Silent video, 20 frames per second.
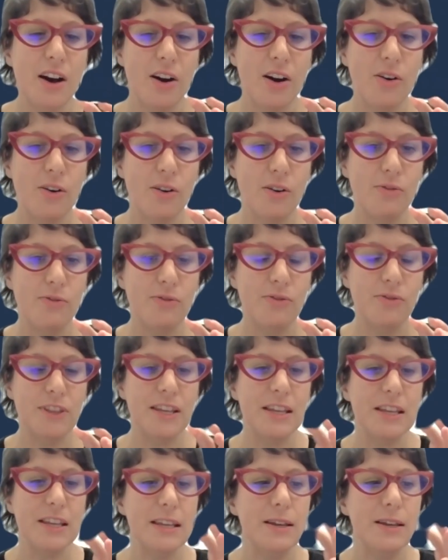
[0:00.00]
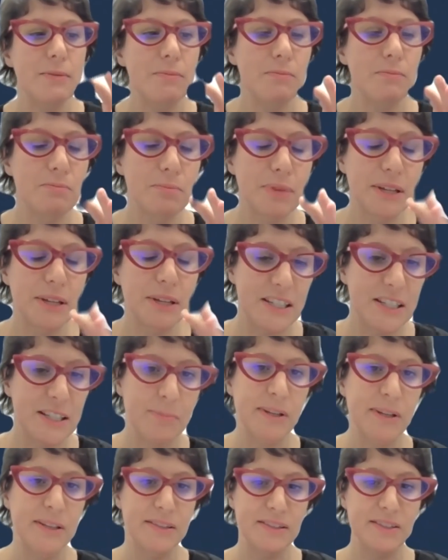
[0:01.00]
of the
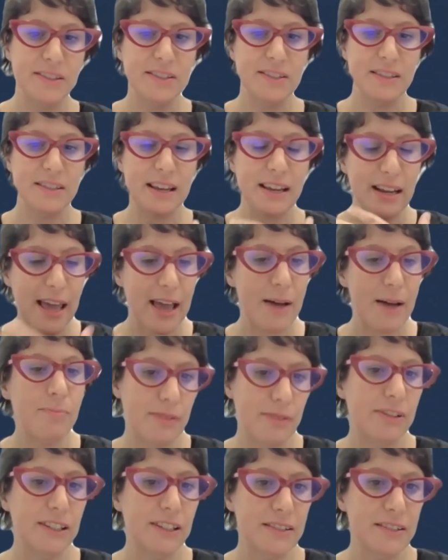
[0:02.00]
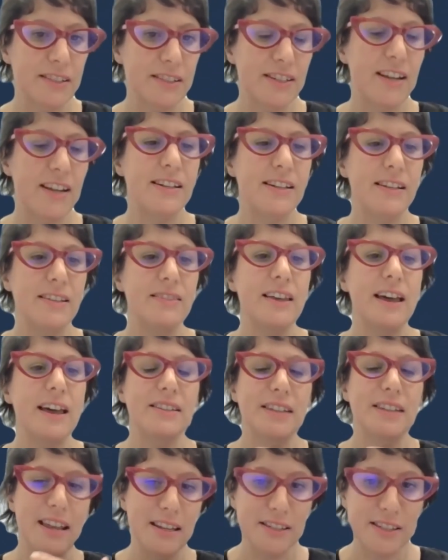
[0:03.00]
participants in our prevalence study
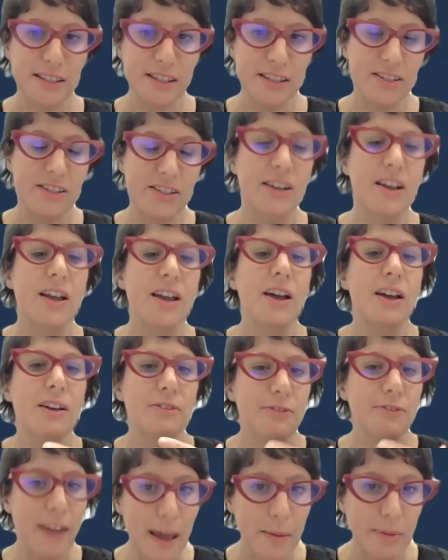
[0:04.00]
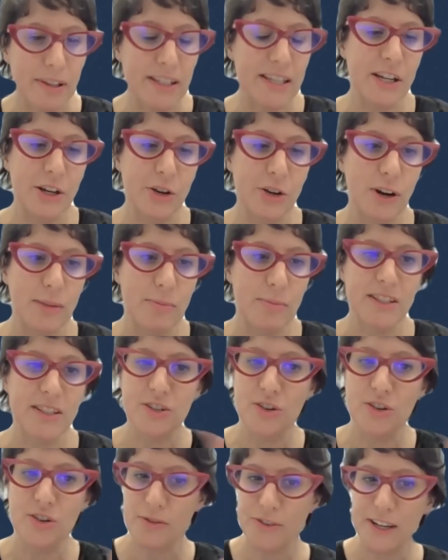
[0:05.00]
that entered family
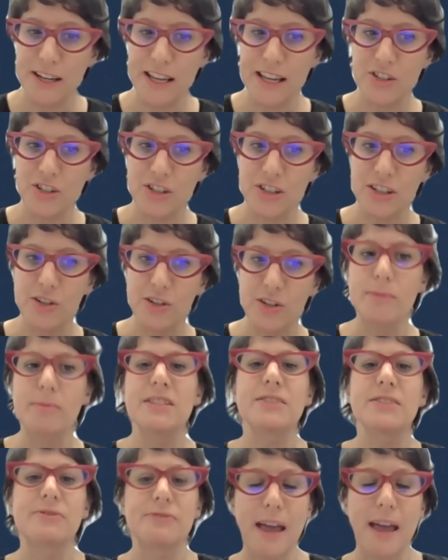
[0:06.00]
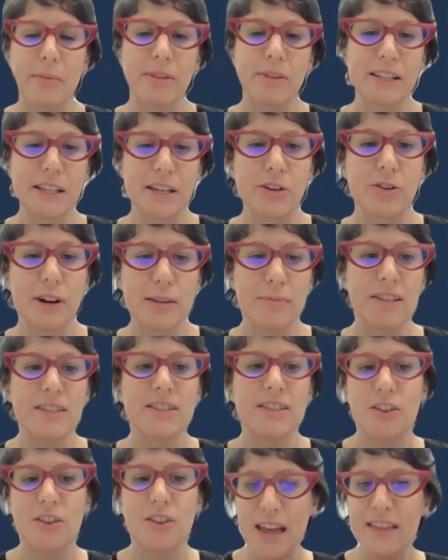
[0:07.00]
agreements, not financial agreements, family
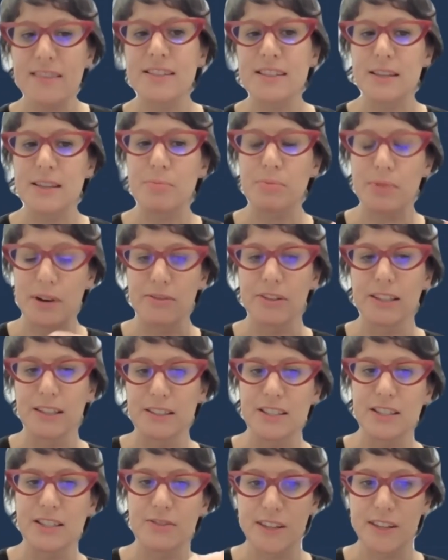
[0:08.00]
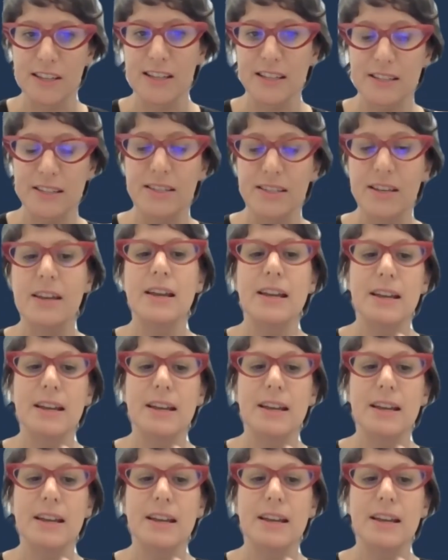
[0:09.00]
agreements. So that's the prevalence of these